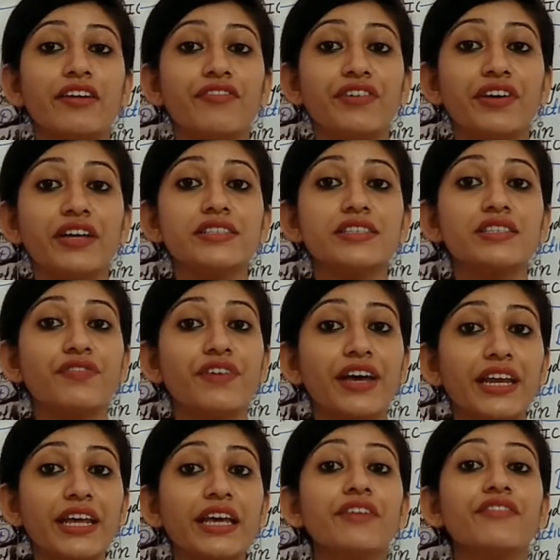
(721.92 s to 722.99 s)
he feels
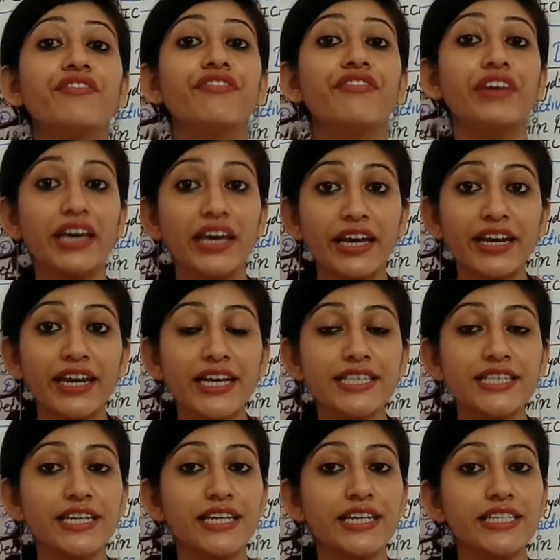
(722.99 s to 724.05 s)
very
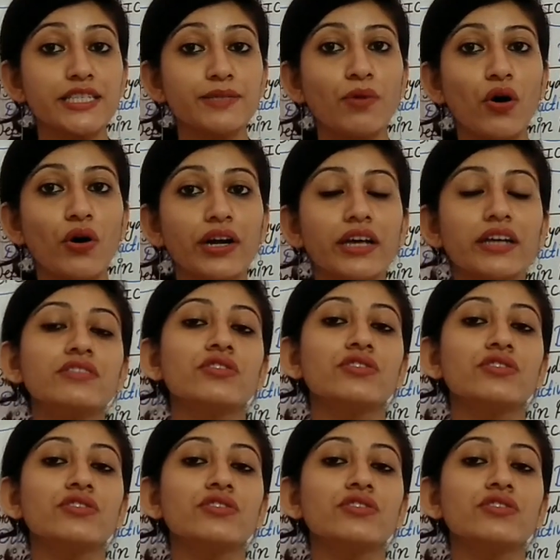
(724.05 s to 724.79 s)
weakness in his body.